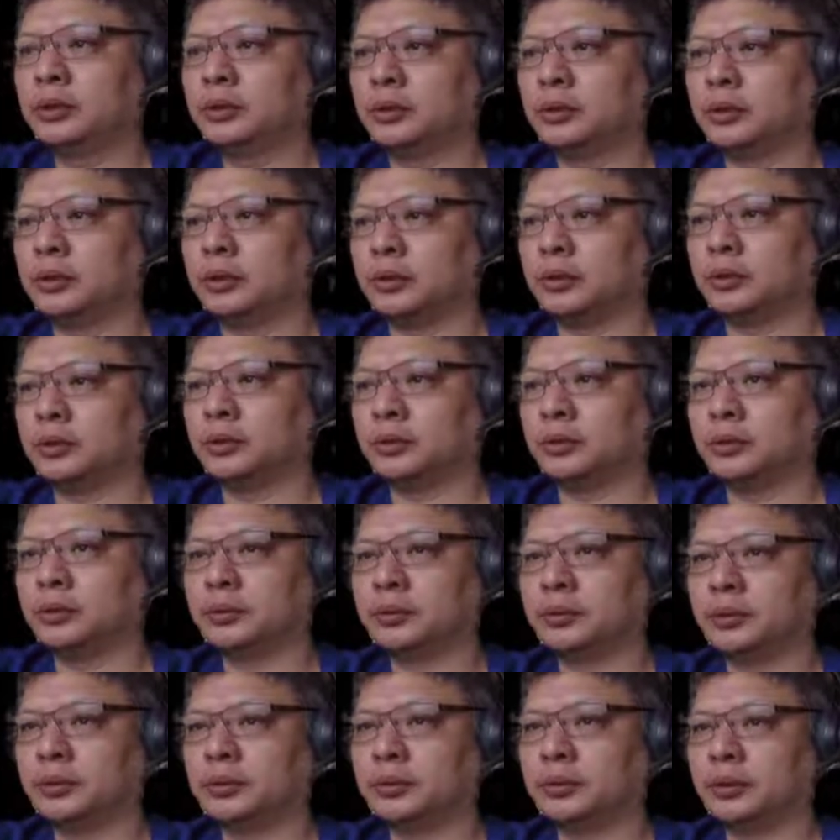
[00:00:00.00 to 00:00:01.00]
So
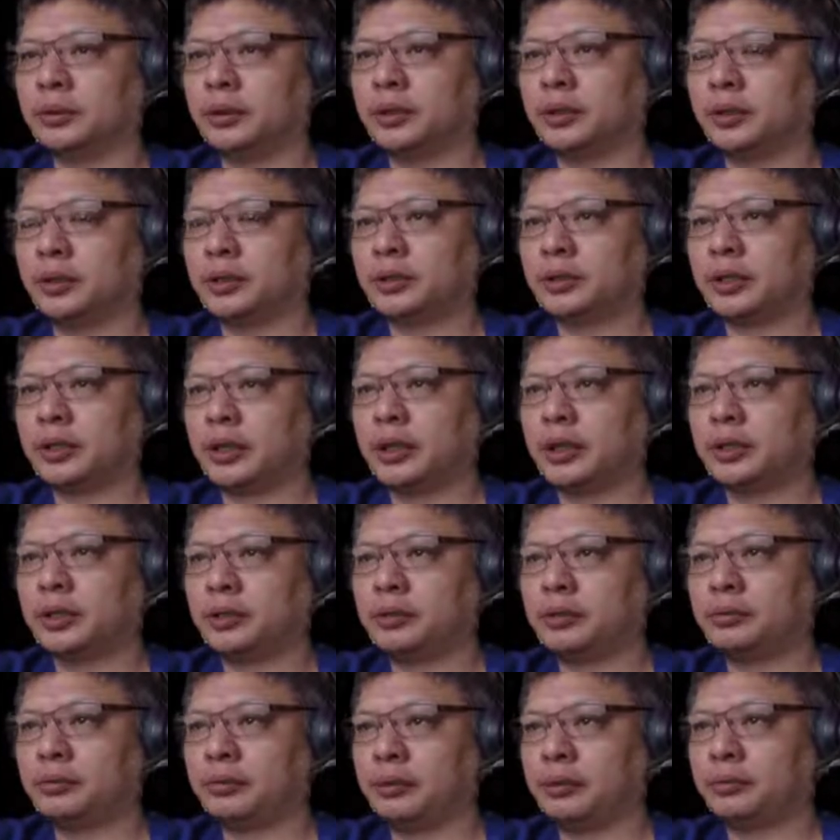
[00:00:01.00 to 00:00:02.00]
in this
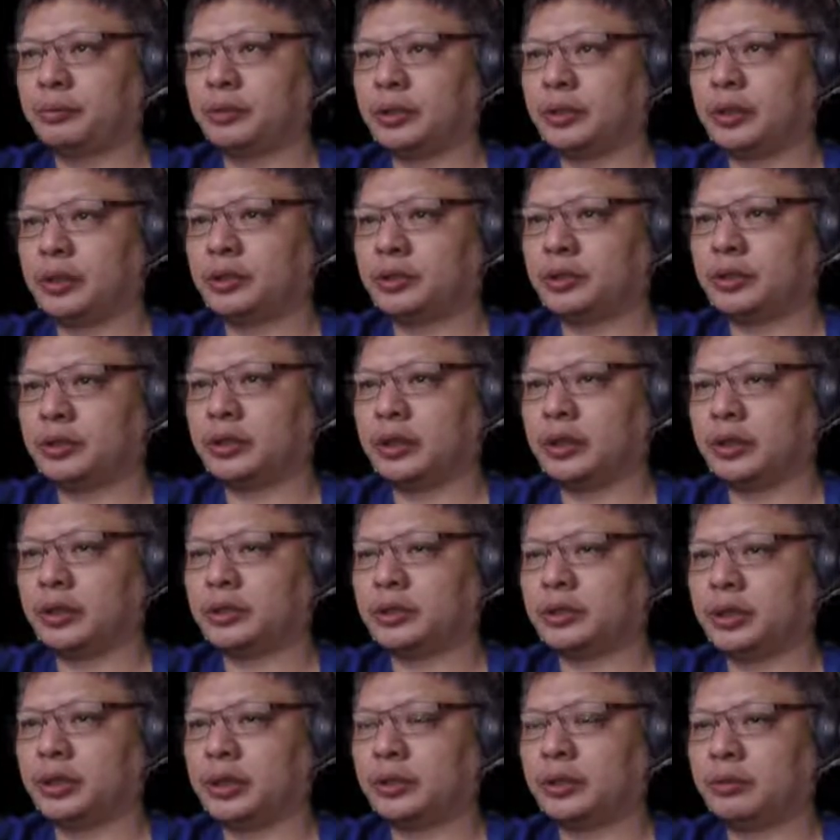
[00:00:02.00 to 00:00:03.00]
case, red would actually
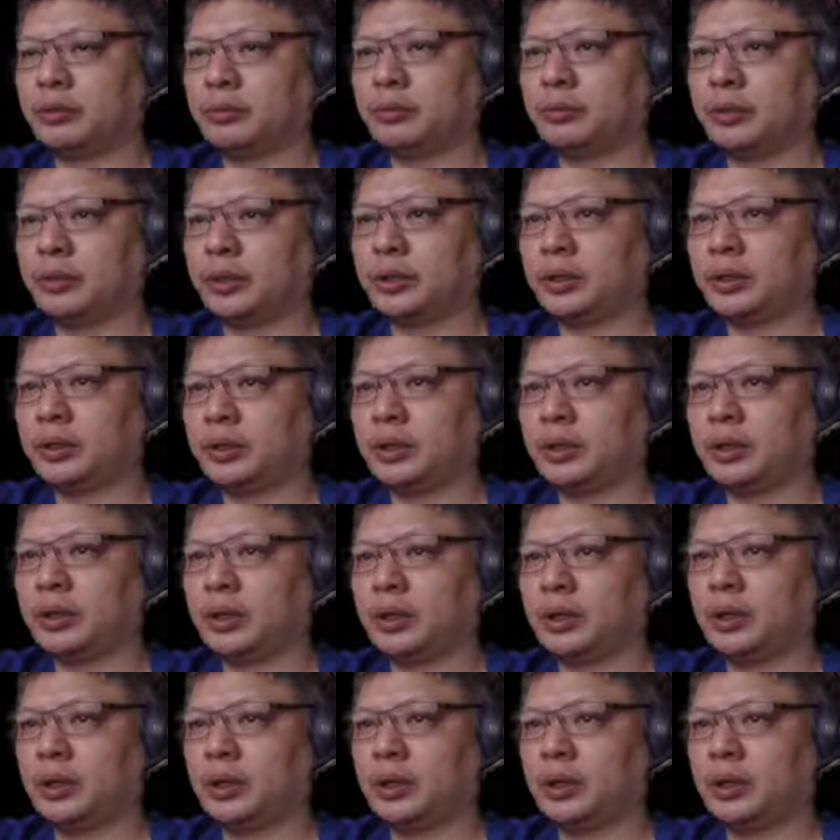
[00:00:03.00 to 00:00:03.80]
attack with